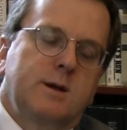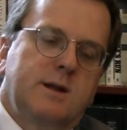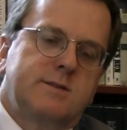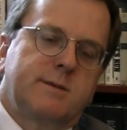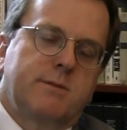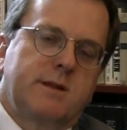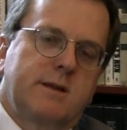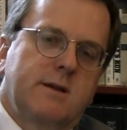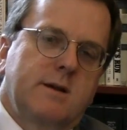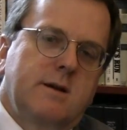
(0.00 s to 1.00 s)
and simply
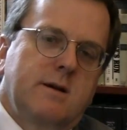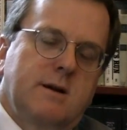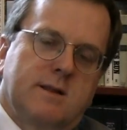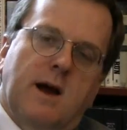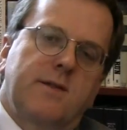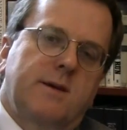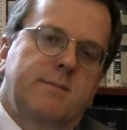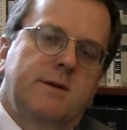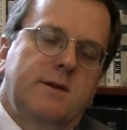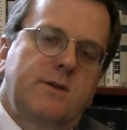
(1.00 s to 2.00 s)
allow
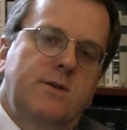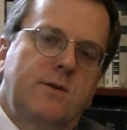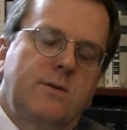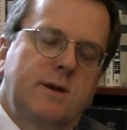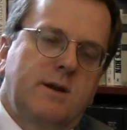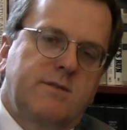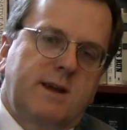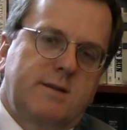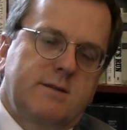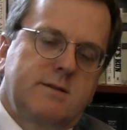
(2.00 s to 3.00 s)
them to innovate